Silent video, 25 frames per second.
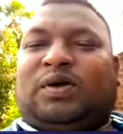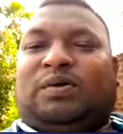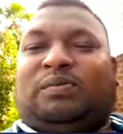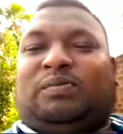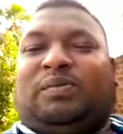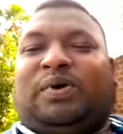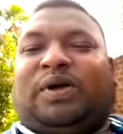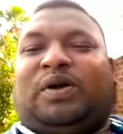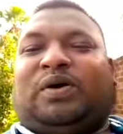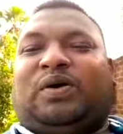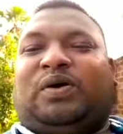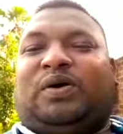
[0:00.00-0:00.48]

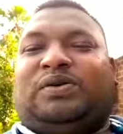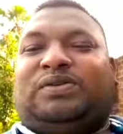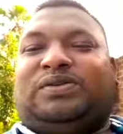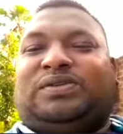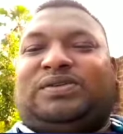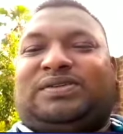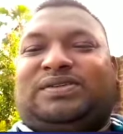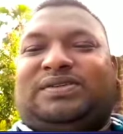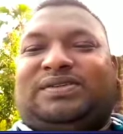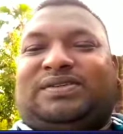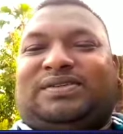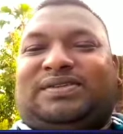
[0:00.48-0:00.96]

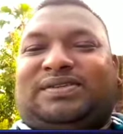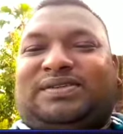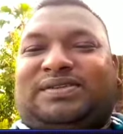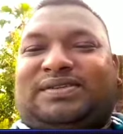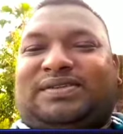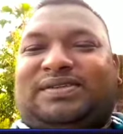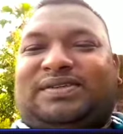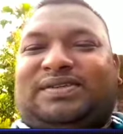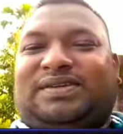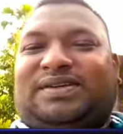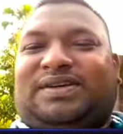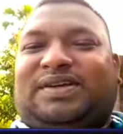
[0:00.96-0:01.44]
Because
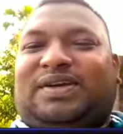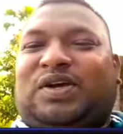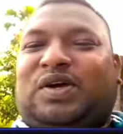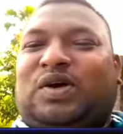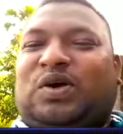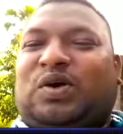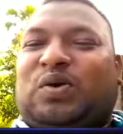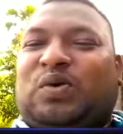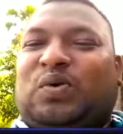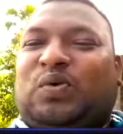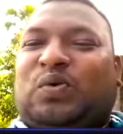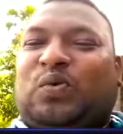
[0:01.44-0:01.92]

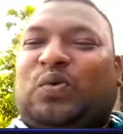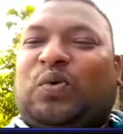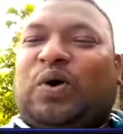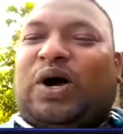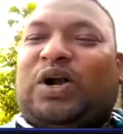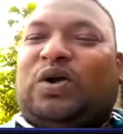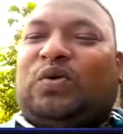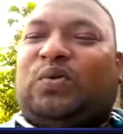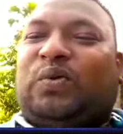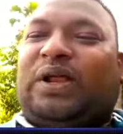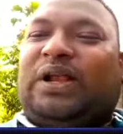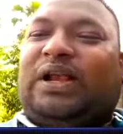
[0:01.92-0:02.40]

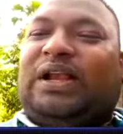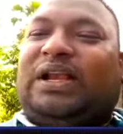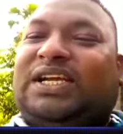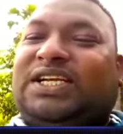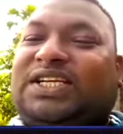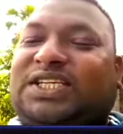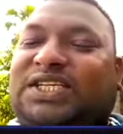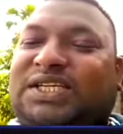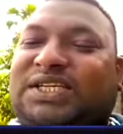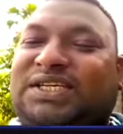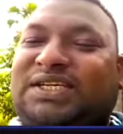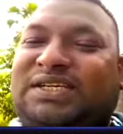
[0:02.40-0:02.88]
what we
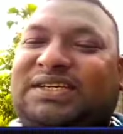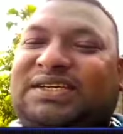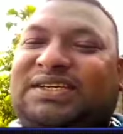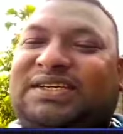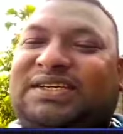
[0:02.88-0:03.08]
listen,